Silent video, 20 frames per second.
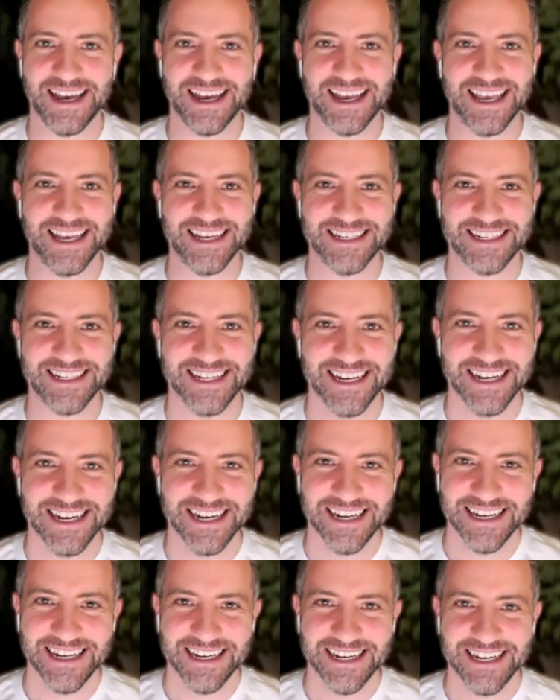I guess,
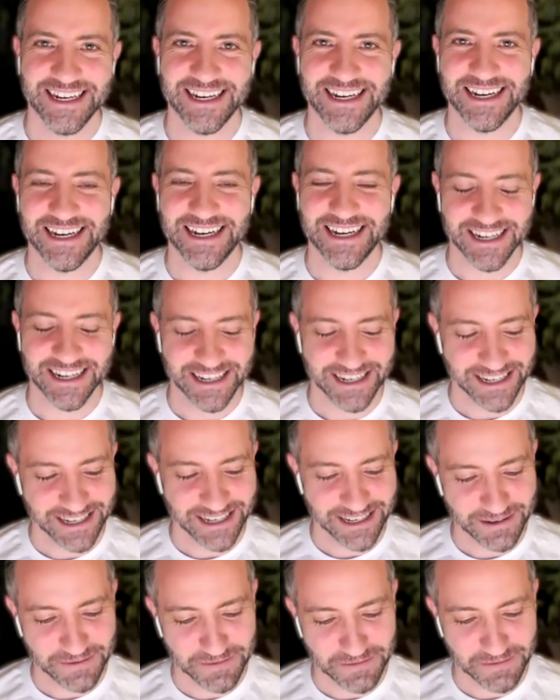uh,
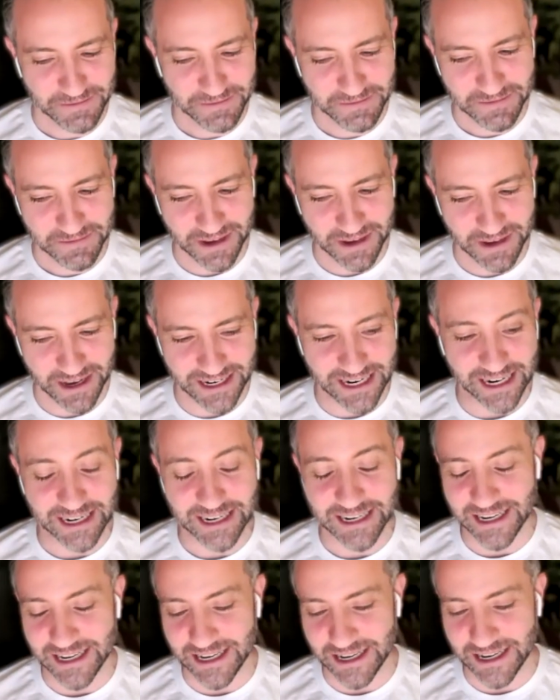
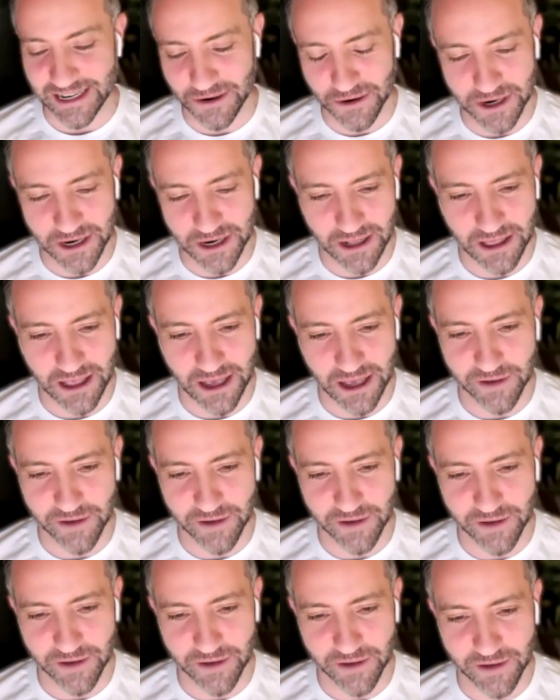addicted or in a
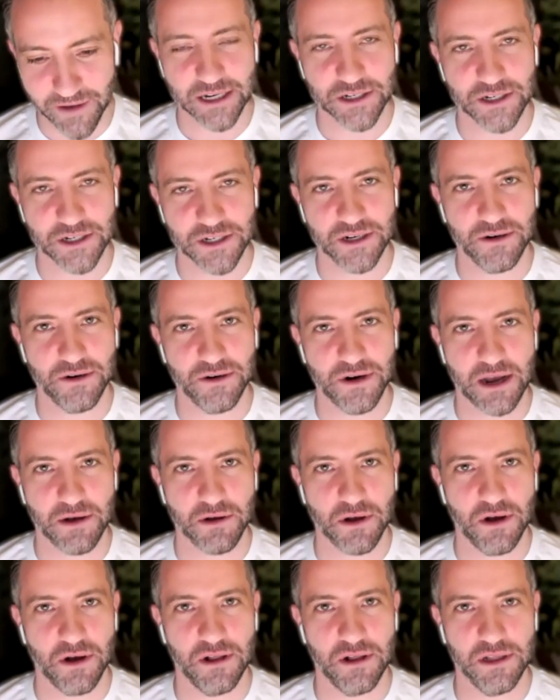life of addiction or
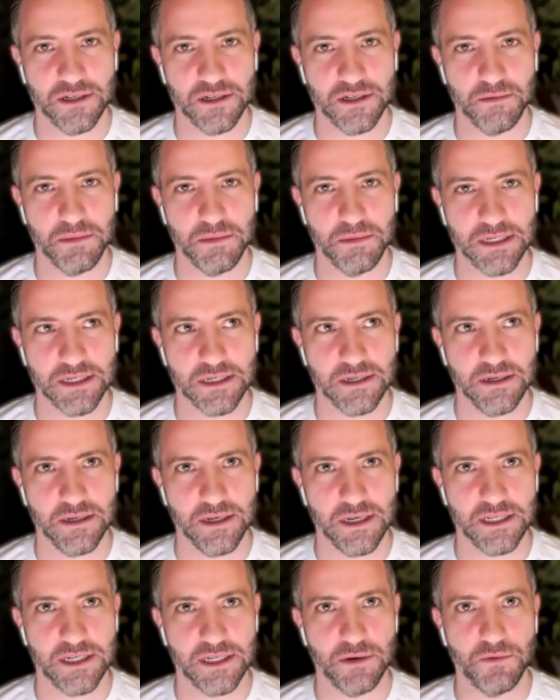alcoholism is
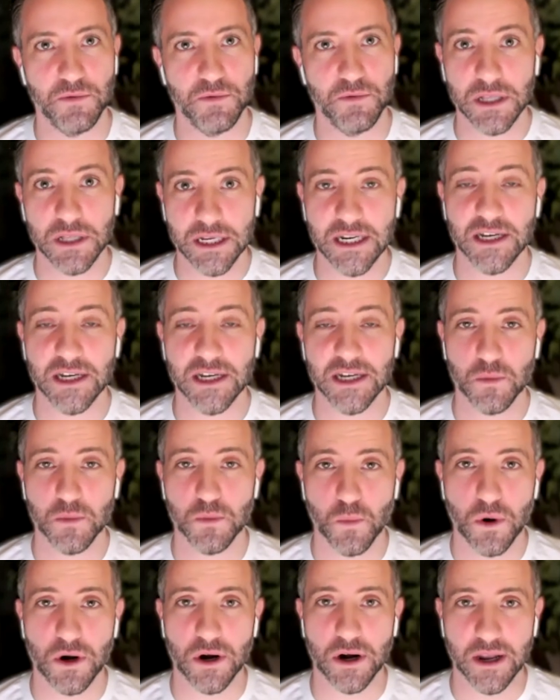is it really does
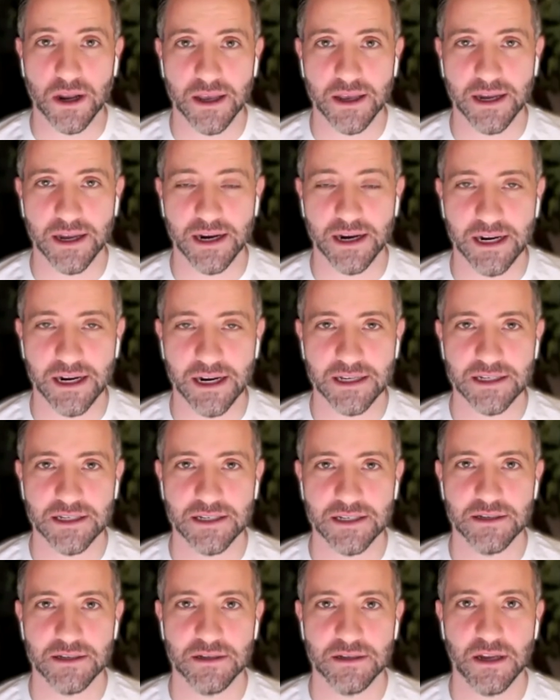work and it
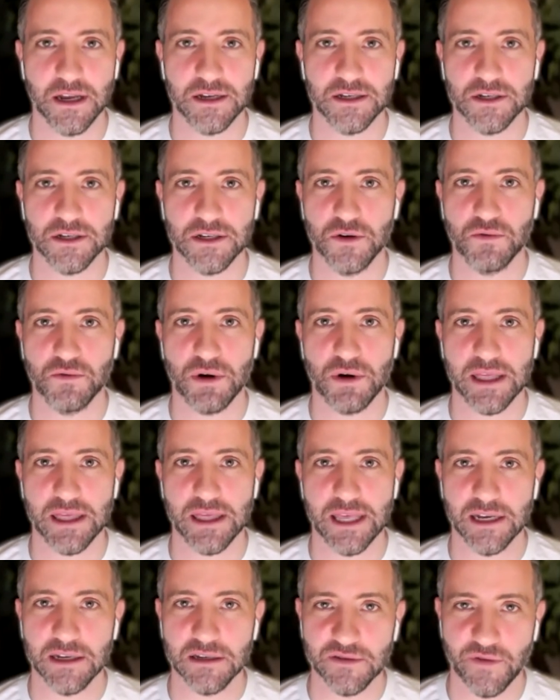is does great
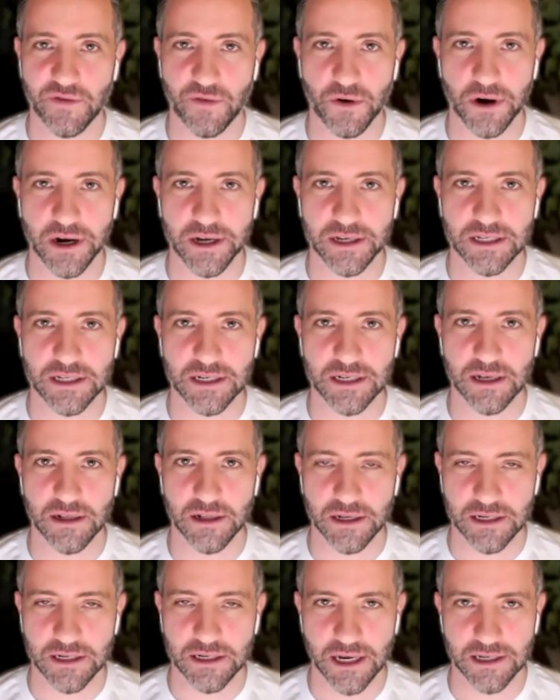things for us
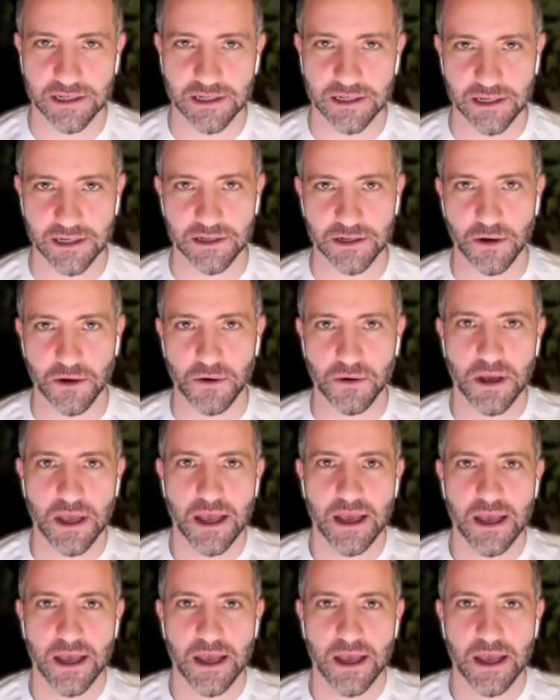until it doesn't so